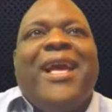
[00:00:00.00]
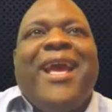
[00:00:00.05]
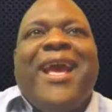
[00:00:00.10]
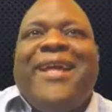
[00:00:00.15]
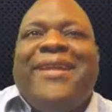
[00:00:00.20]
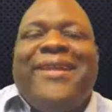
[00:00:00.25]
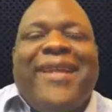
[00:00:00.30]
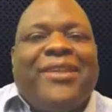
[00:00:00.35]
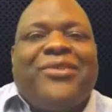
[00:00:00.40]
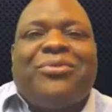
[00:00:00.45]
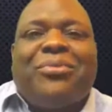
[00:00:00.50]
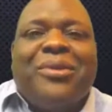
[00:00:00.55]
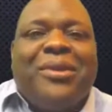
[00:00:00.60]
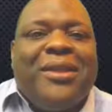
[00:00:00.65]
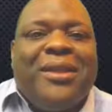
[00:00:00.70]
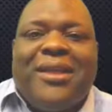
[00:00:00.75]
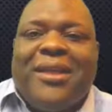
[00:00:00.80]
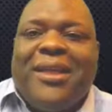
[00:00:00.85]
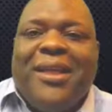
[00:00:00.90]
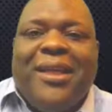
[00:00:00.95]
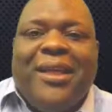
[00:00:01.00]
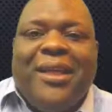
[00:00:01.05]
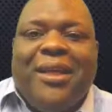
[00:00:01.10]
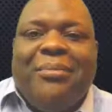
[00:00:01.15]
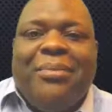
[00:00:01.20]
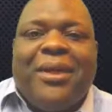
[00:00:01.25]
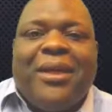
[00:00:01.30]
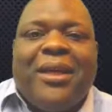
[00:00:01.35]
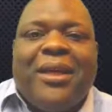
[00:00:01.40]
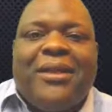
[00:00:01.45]
And that's really the key,
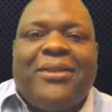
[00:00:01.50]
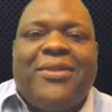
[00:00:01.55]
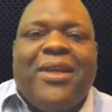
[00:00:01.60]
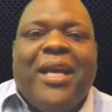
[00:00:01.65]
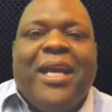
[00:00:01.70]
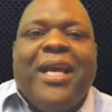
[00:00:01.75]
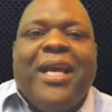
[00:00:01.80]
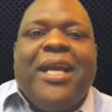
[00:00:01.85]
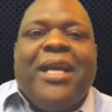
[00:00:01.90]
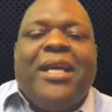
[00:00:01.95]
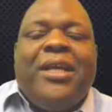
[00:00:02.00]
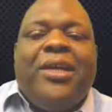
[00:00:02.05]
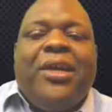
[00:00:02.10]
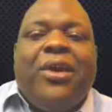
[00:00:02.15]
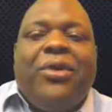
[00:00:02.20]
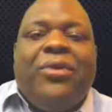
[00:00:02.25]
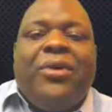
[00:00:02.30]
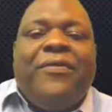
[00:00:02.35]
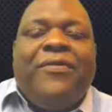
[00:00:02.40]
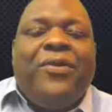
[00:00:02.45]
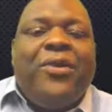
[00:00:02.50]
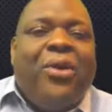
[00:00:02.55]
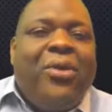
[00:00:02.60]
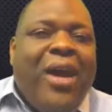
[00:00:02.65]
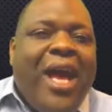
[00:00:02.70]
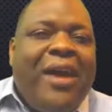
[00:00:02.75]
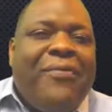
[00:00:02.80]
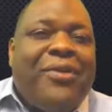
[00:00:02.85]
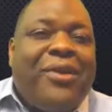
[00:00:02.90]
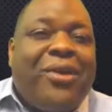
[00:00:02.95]
because, if you don't
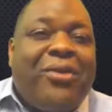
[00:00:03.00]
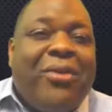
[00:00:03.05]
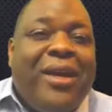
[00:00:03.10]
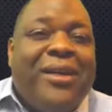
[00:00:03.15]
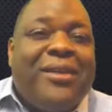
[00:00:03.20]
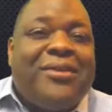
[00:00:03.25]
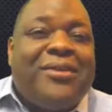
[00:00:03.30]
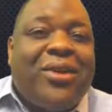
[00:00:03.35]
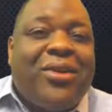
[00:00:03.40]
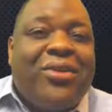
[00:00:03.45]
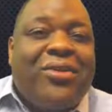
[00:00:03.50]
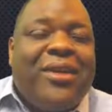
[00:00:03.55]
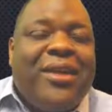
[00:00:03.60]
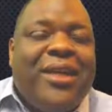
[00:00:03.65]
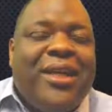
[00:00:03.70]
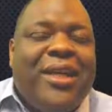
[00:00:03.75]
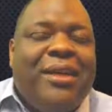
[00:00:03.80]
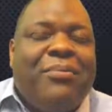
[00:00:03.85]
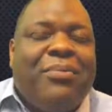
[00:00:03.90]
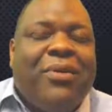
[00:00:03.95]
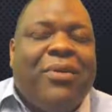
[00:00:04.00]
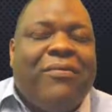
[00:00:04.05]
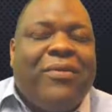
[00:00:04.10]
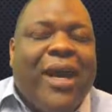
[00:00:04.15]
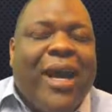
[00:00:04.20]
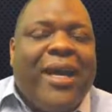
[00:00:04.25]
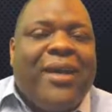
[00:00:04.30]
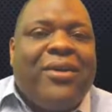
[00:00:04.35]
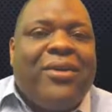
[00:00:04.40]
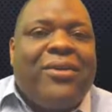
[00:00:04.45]
have a great turnkey
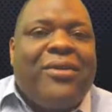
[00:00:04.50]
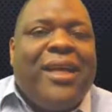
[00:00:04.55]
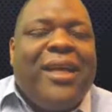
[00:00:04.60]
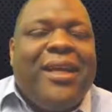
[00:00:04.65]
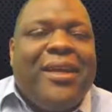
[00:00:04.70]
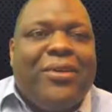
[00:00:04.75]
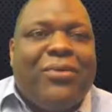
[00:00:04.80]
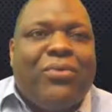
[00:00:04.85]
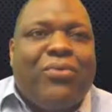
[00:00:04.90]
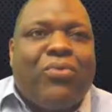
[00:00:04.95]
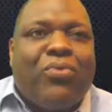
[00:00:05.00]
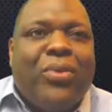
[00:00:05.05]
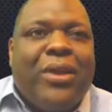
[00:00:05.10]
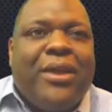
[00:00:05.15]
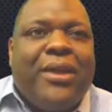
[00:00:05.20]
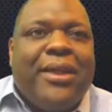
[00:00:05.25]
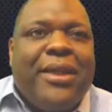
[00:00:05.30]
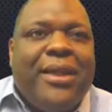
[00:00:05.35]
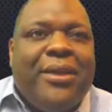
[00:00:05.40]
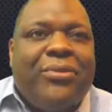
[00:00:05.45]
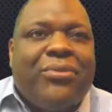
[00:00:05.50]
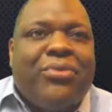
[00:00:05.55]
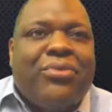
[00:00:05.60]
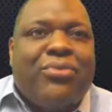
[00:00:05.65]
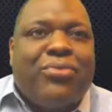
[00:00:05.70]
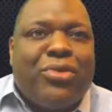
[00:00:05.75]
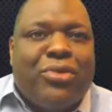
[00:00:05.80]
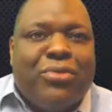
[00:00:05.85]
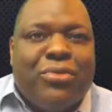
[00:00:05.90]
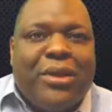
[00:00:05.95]
provider, they can really
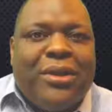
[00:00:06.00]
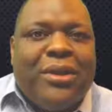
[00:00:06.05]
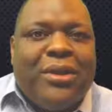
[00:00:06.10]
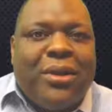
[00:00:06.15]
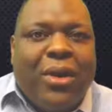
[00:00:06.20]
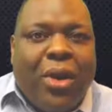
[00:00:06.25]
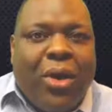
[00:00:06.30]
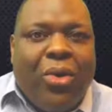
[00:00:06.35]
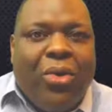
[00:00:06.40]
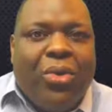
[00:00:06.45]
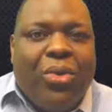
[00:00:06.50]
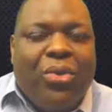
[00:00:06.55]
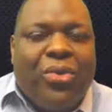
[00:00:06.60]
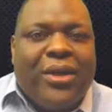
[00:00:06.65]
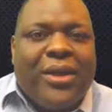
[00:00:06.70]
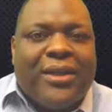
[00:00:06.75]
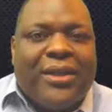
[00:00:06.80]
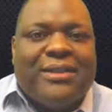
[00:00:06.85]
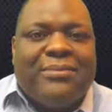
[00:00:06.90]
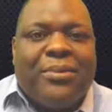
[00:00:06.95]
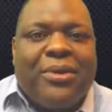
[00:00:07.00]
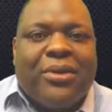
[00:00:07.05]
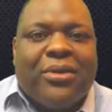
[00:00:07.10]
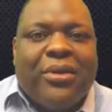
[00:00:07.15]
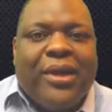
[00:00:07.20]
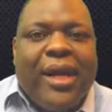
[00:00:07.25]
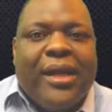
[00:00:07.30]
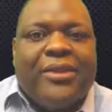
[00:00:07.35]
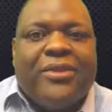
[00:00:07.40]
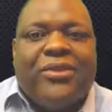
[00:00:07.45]
ruin the whole
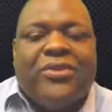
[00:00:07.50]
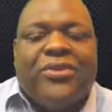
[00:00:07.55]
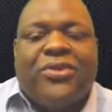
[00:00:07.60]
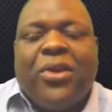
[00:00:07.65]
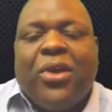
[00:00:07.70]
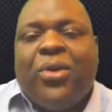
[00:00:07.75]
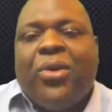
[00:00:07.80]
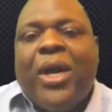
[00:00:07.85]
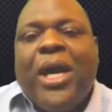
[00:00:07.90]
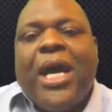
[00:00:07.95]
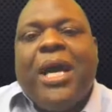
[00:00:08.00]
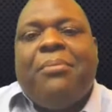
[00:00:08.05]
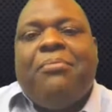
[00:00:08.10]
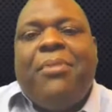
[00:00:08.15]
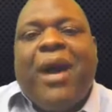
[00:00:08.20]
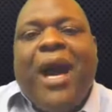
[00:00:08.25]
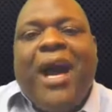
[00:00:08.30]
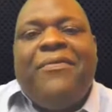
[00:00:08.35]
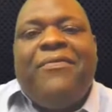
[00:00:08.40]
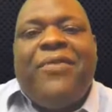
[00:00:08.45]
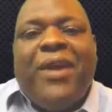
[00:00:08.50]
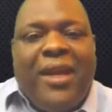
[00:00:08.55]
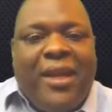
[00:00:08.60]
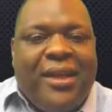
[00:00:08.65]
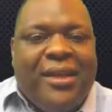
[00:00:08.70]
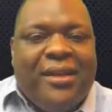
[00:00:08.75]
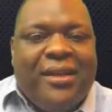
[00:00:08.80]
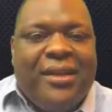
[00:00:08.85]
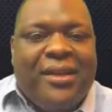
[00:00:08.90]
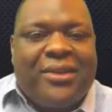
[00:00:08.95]
experience. And so my
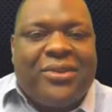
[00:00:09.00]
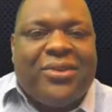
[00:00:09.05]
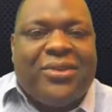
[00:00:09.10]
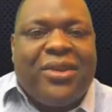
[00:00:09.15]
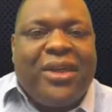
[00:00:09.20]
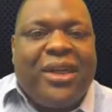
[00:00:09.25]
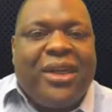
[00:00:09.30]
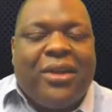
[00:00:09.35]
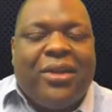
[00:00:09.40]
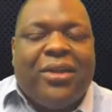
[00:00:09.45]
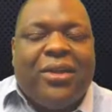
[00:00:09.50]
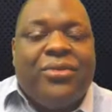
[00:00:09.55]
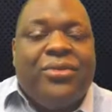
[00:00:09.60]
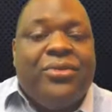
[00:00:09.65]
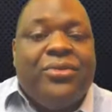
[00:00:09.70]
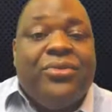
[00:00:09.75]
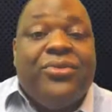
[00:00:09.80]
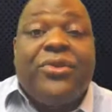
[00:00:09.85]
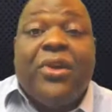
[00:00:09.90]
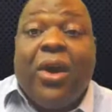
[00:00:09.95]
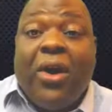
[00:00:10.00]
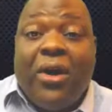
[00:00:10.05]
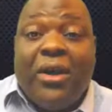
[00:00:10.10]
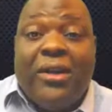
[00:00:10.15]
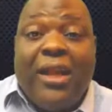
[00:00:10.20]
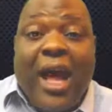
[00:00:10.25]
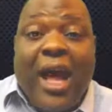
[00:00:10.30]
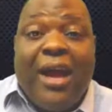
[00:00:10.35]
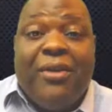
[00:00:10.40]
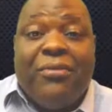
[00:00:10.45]
vetting list includes
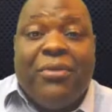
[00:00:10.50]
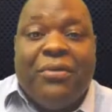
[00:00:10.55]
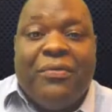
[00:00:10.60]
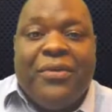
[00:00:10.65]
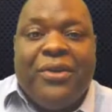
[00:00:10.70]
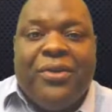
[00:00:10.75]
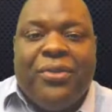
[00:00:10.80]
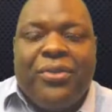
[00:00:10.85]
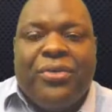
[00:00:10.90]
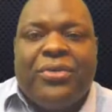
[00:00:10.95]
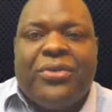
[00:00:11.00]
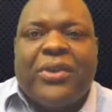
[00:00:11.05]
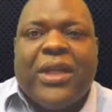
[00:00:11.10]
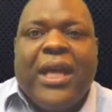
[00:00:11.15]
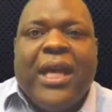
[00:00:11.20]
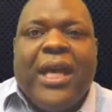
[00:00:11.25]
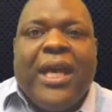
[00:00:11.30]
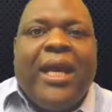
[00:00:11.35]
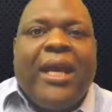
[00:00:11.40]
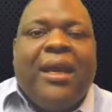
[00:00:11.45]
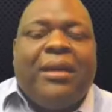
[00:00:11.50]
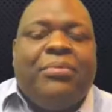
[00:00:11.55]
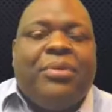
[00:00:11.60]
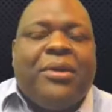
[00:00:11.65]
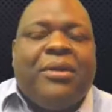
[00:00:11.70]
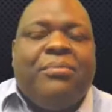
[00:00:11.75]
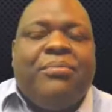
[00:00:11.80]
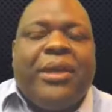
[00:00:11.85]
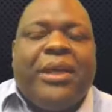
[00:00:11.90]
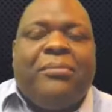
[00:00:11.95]
online reviews, and I
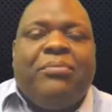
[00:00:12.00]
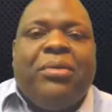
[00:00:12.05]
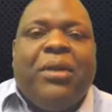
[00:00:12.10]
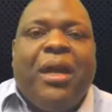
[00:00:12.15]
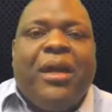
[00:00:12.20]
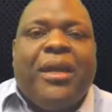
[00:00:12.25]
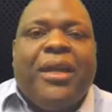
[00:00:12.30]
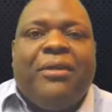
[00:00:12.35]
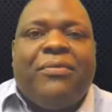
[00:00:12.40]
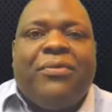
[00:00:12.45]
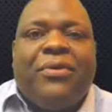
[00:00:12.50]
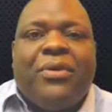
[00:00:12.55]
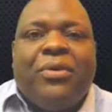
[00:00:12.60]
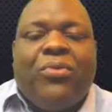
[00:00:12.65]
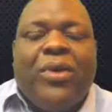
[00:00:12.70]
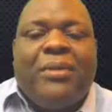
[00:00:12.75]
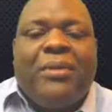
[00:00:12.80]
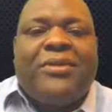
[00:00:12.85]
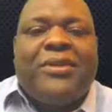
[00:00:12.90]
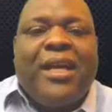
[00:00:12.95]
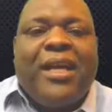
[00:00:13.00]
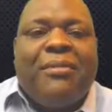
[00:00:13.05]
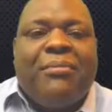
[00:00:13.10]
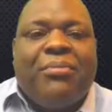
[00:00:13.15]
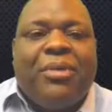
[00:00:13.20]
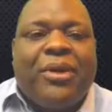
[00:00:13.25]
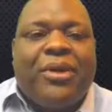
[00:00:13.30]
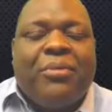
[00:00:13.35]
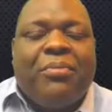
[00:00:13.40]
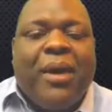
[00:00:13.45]
put a big plug in for the website
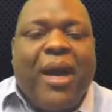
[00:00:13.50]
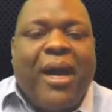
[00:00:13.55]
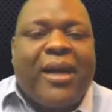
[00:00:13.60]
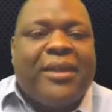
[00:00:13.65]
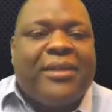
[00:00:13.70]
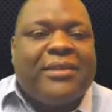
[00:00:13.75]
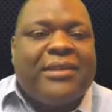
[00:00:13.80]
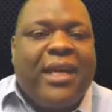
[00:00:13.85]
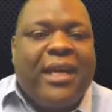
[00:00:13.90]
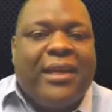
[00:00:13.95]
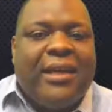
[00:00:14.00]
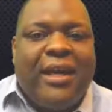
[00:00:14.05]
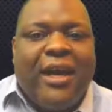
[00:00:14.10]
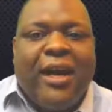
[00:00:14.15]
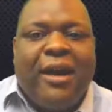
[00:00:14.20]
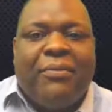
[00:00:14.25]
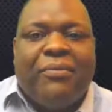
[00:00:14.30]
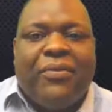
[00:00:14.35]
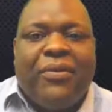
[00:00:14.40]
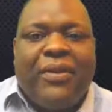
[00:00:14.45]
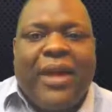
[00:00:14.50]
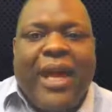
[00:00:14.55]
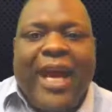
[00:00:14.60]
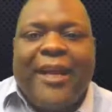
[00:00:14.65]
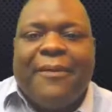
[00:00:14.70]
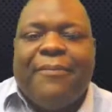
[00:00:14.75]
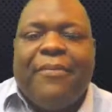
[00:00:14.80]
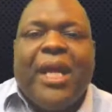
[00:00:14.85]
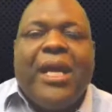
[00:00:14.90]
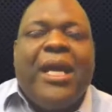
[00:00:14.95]
biggerpockets.com for
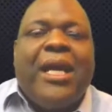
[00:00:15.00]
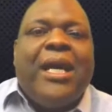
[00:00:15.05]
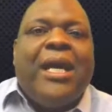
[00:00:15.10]
that.